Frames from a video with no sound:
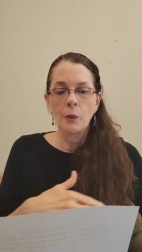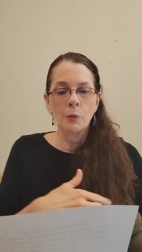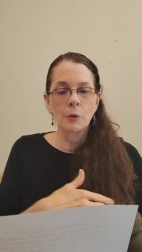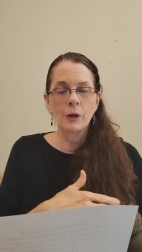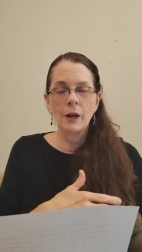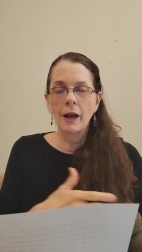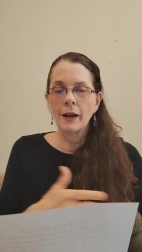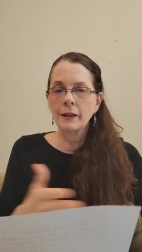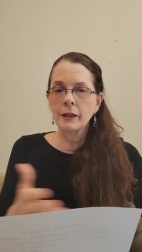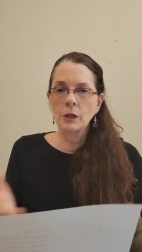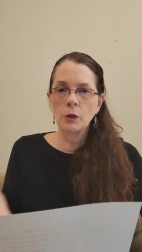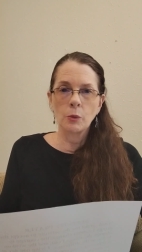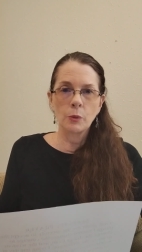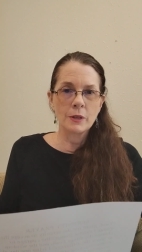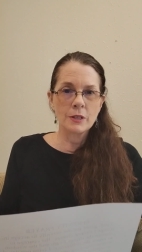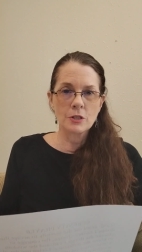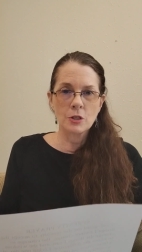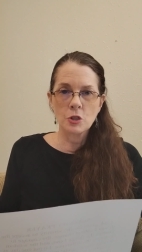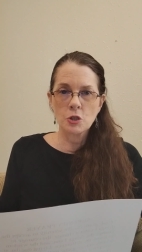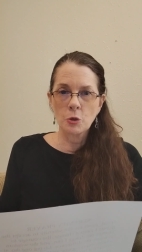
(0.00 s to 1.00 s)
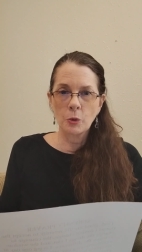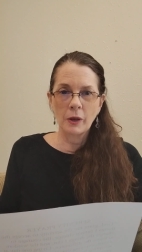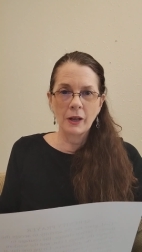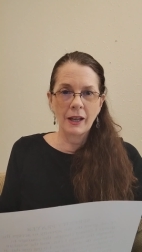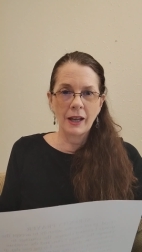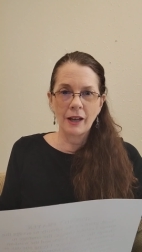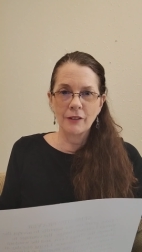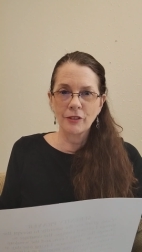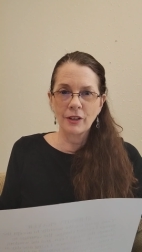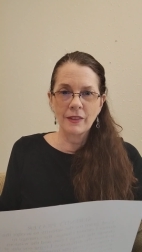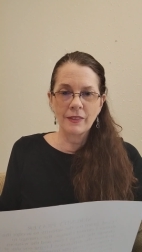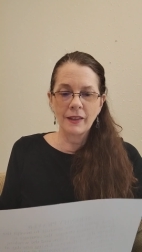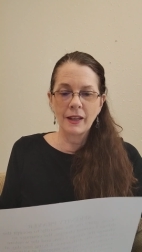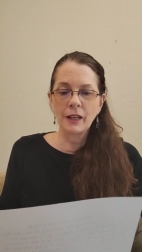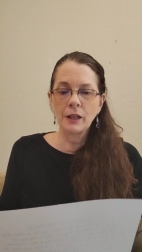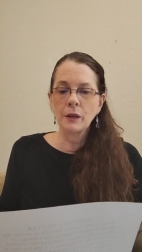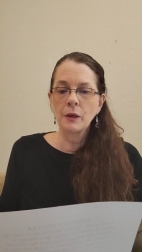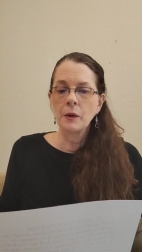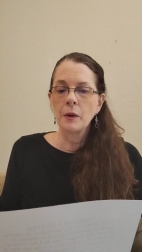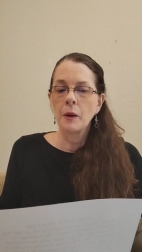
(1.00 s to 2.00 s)
We're not going to always enjoy
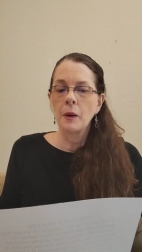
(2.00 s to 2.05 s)
everything,